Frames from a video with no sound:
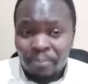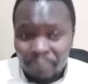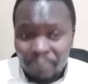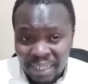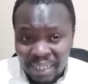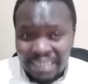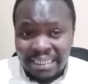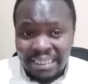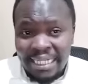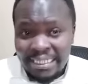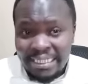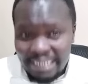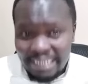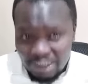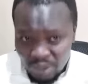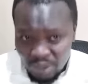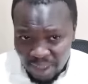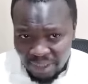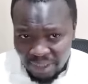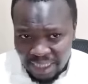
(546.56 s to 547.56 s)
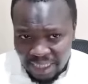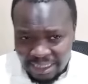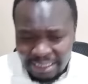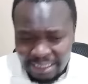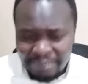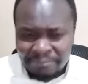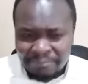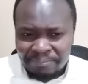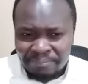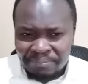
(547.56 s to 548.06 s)
presidency in
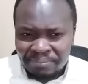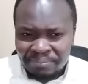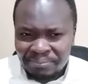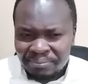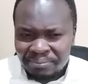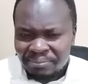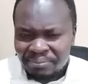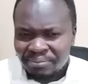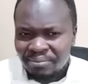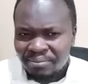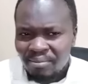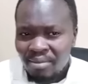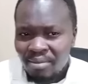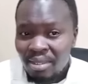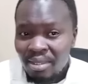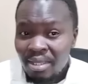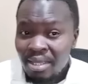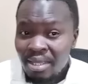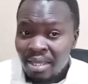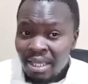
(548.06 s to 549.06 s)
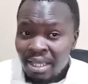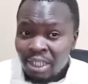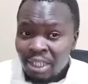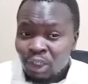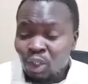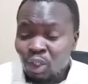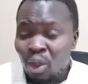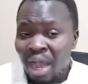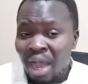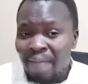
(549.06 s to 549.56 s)
2013.
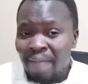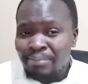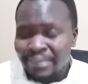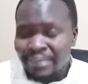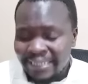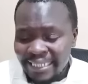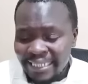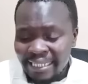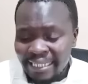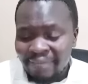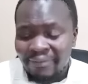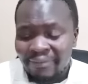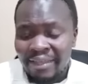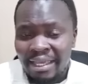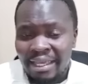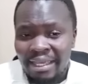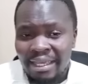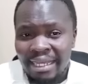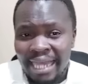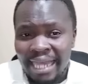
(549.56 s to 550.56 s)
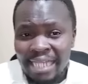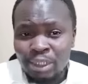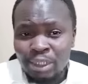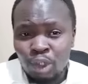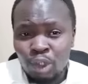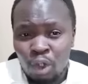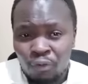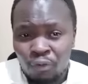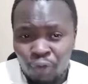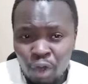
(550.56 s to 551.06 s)
So I'm seeing the
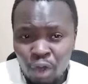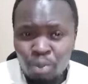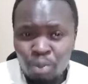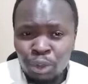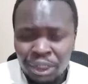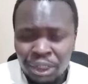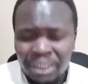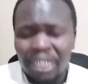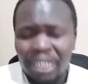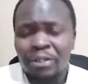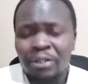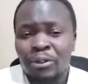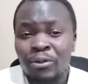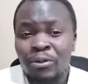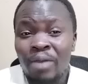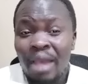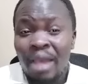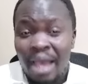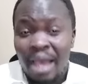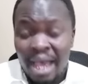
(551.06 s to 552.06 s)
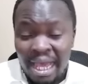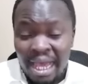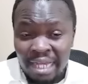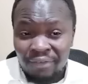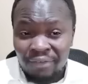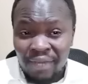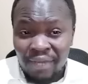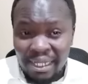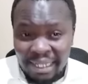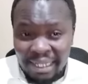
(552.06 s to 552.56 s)
likes of Joe Mucheru
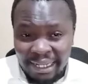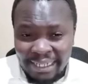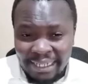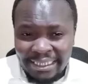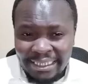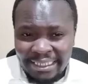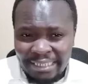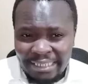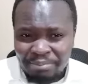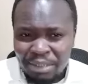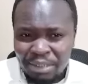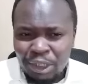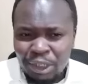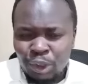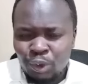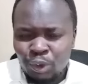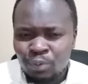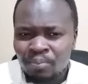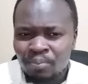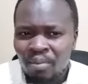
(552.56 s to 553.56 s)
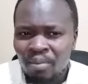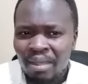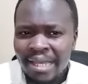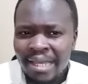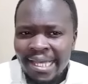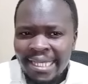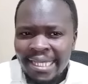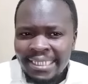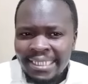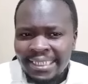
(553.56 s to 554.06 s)
and even Karanja Kibichu
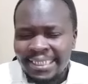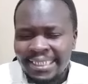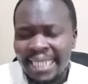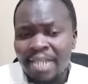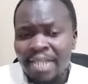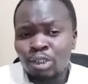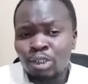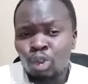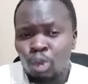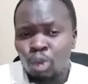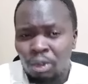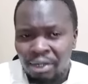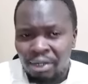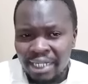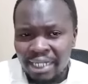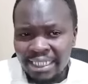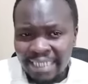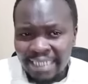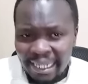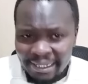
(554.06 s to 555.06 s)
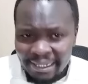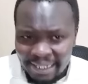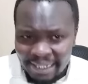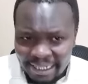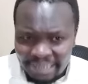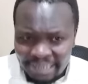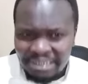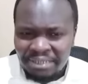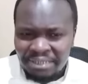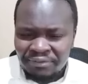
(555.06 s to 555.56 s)
trying to create a
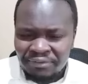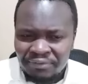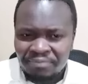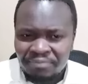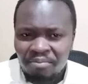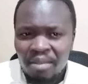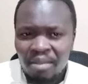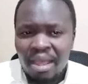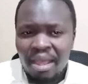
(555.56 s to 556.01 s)
narrative